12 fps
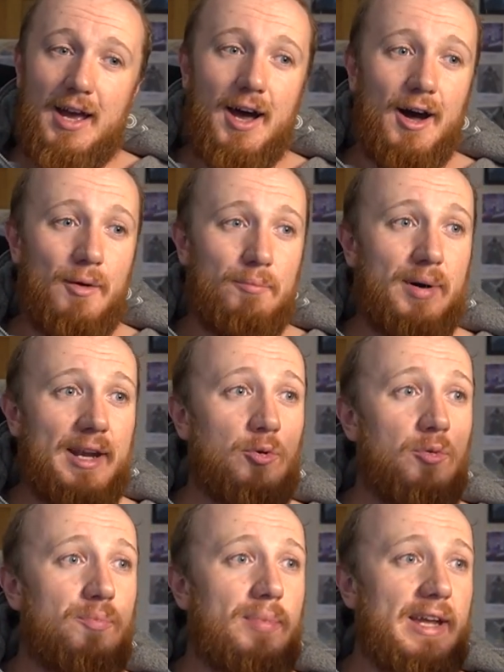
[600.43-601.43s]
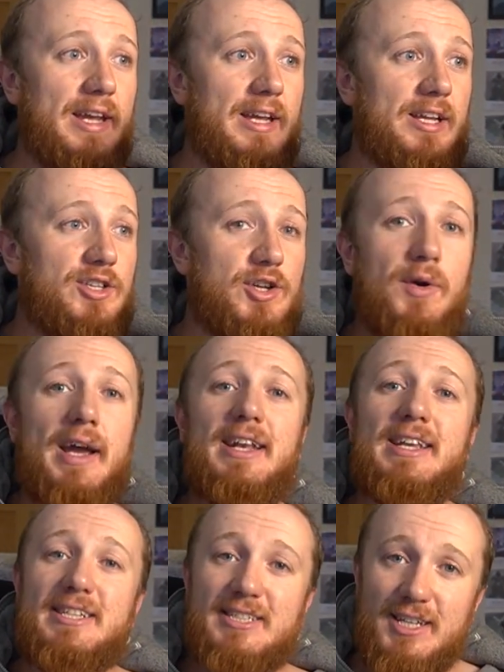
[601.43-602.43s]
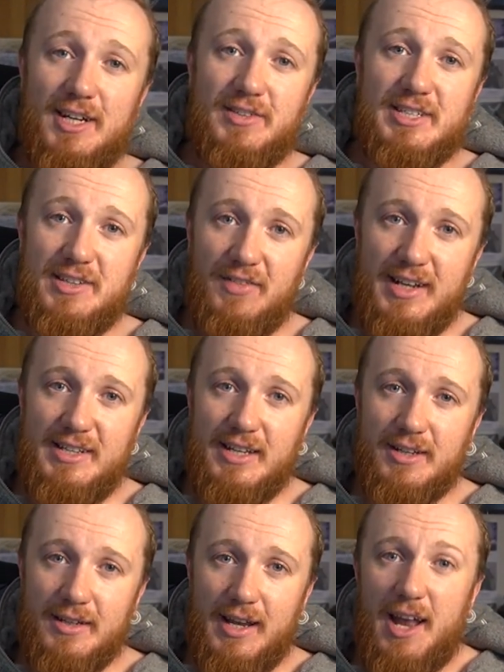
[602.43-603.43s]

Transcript: Um, but it would be doing a disservice if I didn't